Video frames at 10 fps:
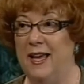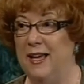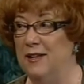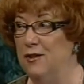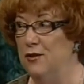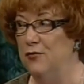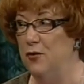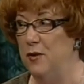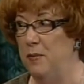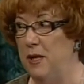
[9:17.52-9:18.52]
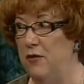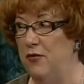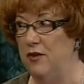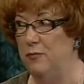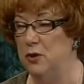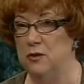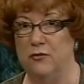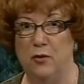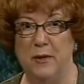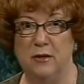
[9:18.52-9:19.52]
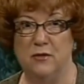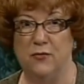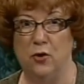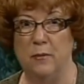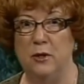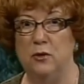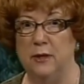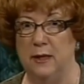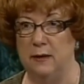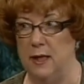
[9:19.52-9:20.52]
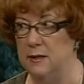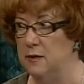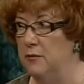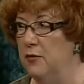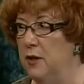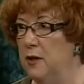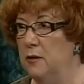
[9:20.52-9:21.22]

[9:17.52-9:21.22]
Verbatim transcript: and look for the BFF Bushnell Filmmakers Forum, and you'll get lots of